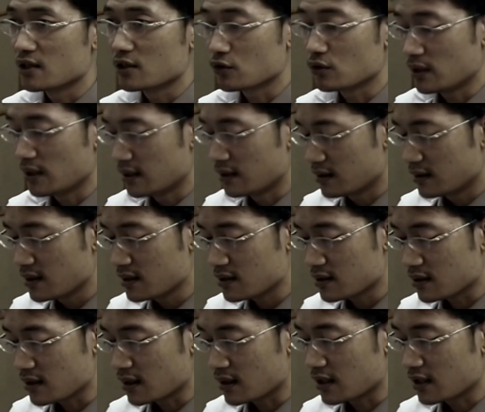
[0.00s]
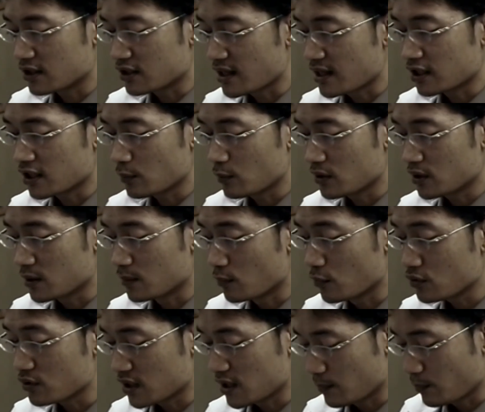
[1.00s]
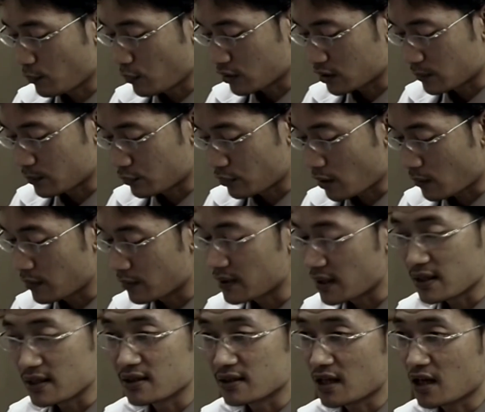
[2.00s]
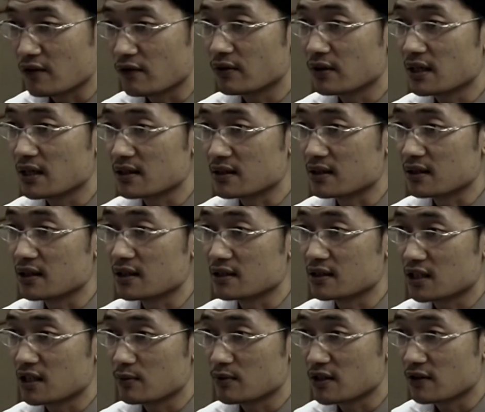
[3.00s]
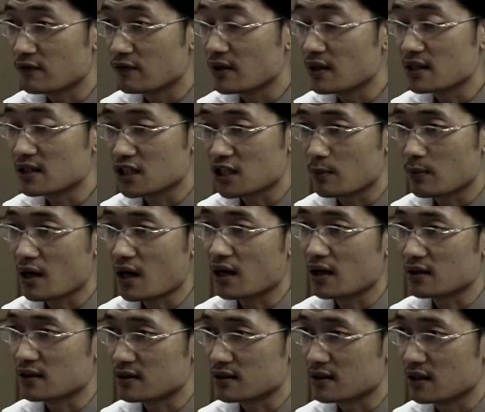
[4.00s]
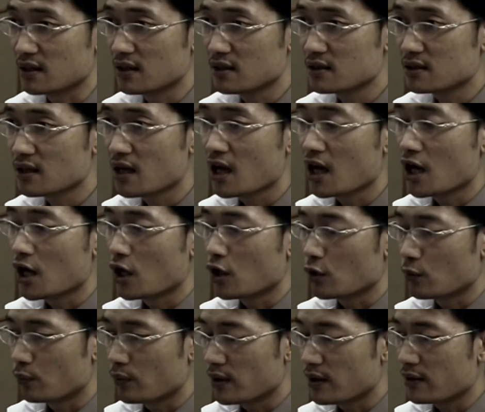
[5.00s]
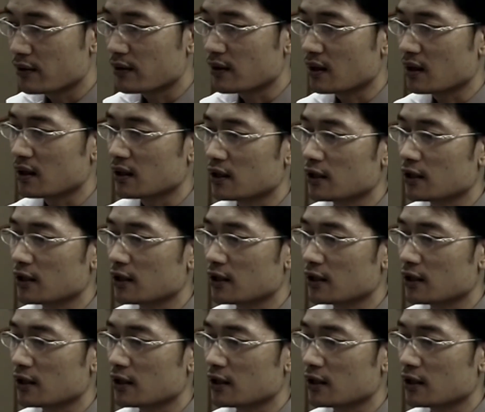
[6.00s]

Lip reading: So in this gentleman, the most important problem that he's having is the severe ischemic heart disease, with